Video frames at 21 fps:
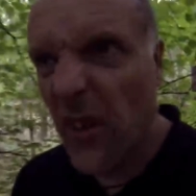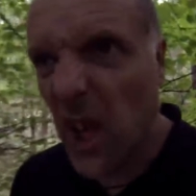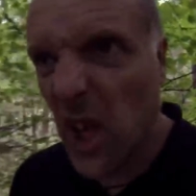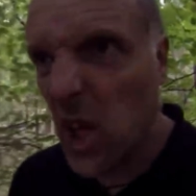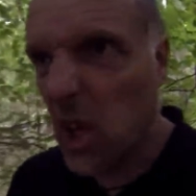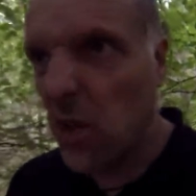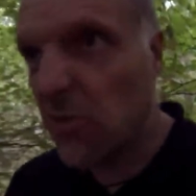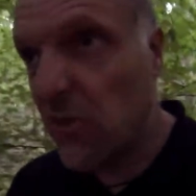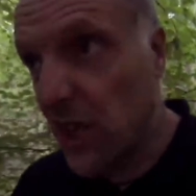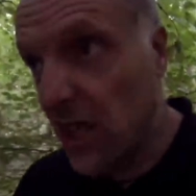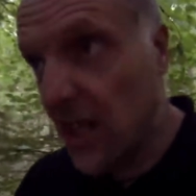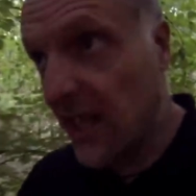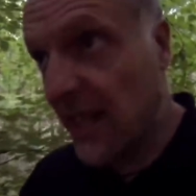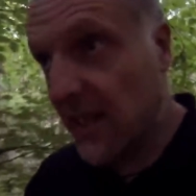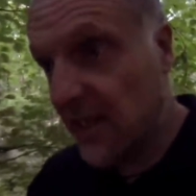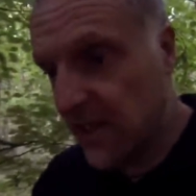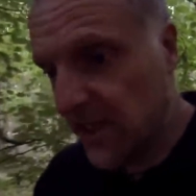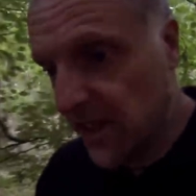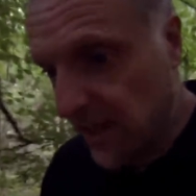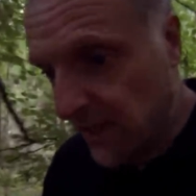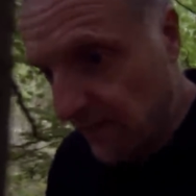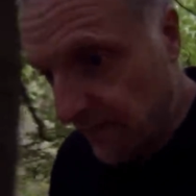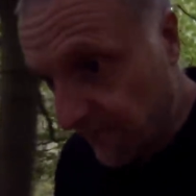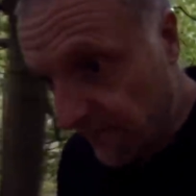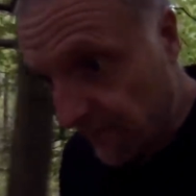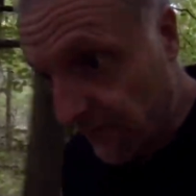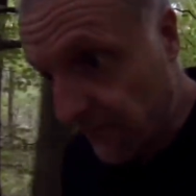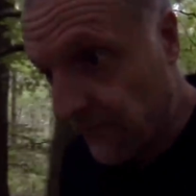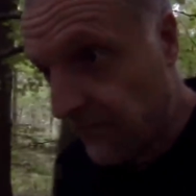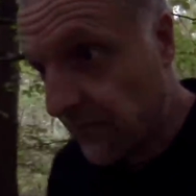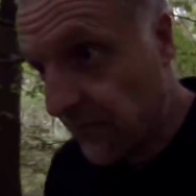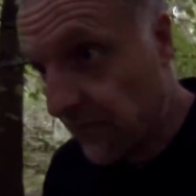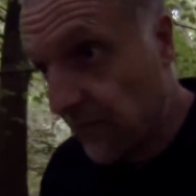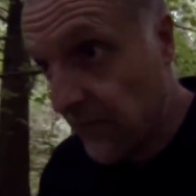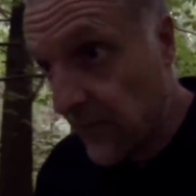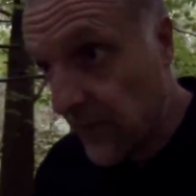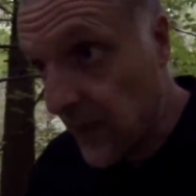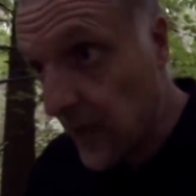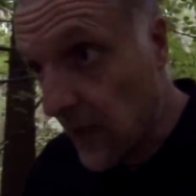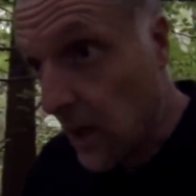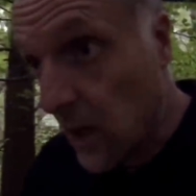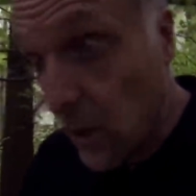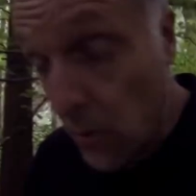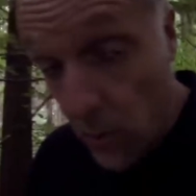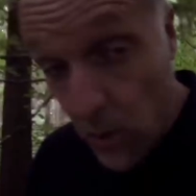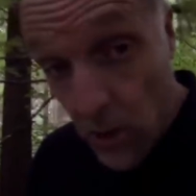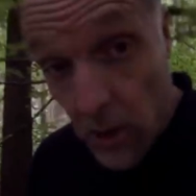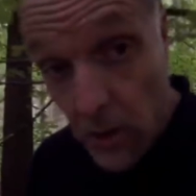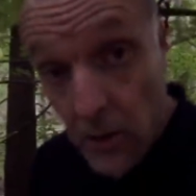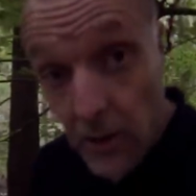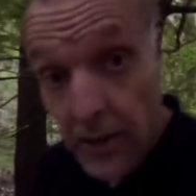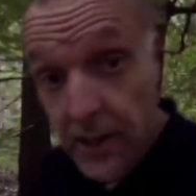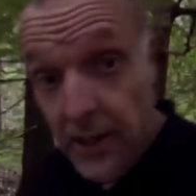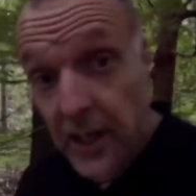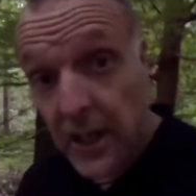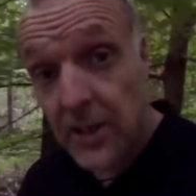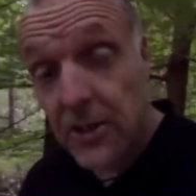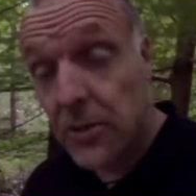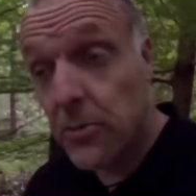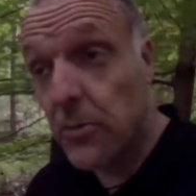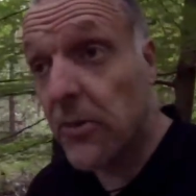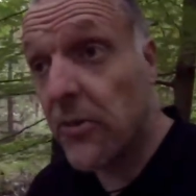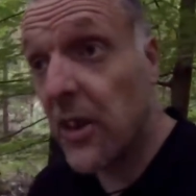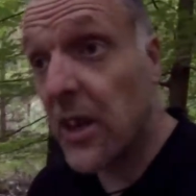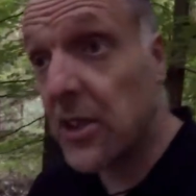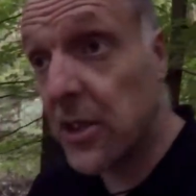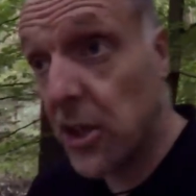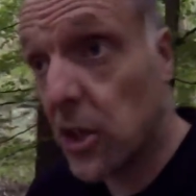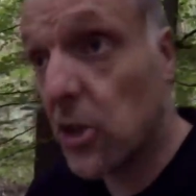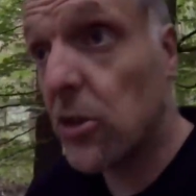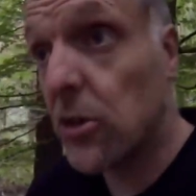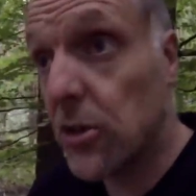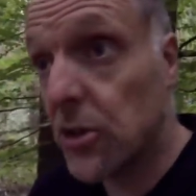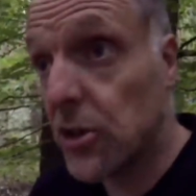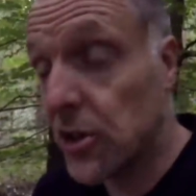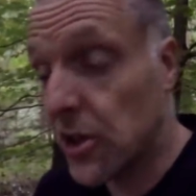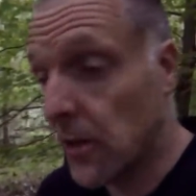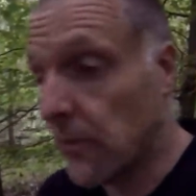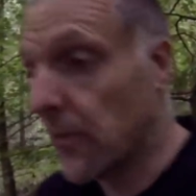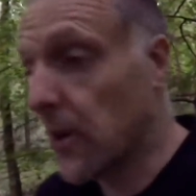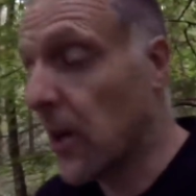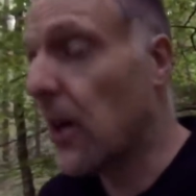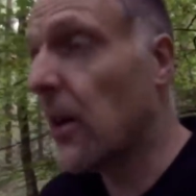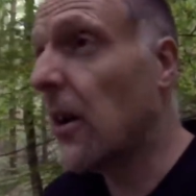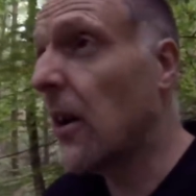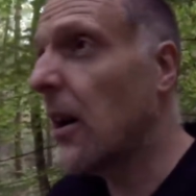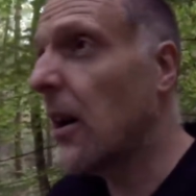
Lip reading: very good, really, is it? Well, I guess we've had a good summer.